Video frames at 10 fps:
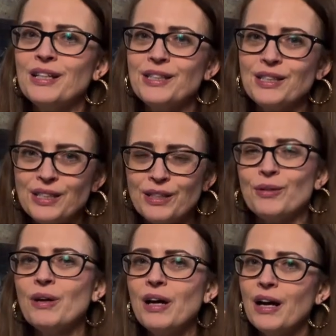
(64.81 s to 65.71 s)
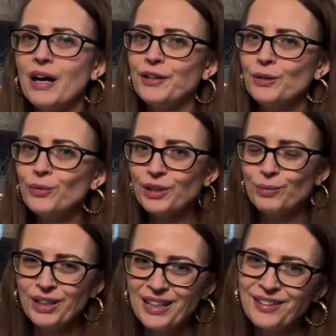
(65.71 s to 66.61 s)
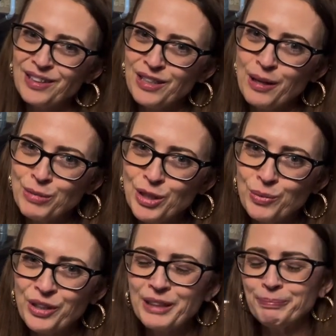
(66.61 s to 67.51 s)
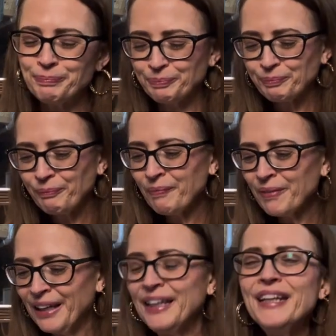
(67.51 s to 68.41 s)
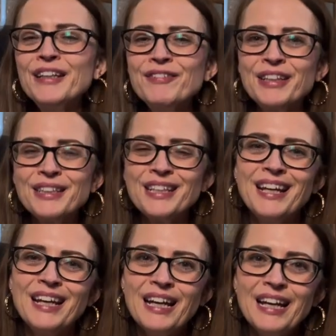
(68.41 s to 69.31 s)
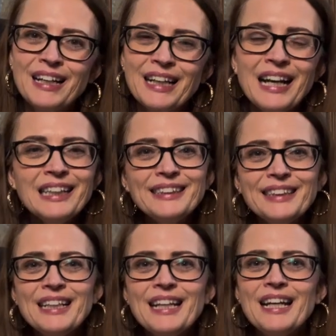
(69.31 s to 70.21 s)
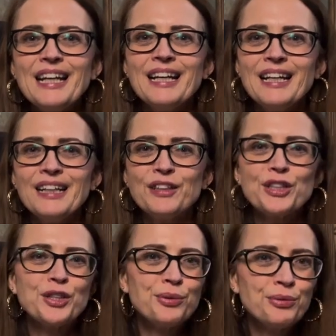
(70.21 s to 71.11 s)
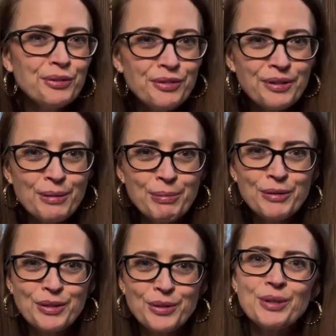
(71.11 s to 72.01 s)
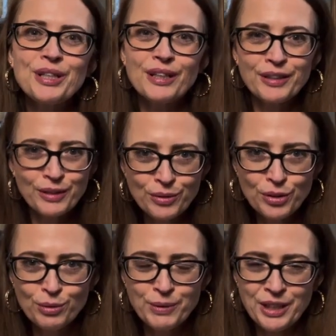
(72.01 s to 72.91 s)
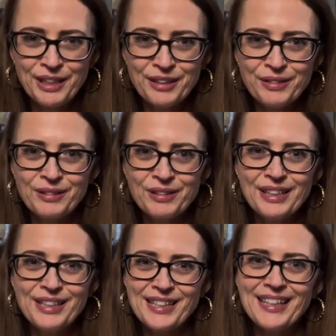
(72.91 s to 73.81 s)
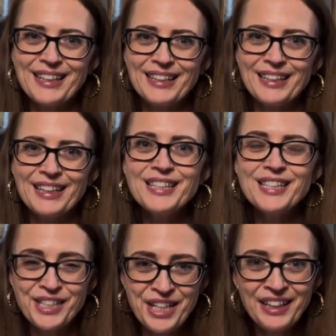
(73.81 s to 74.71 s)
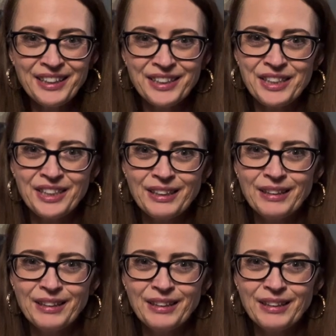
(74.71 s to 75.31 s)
still a newlywed at the time she wore it. In any event, guys, the truth about doing a YouTube channel is that it's challenging.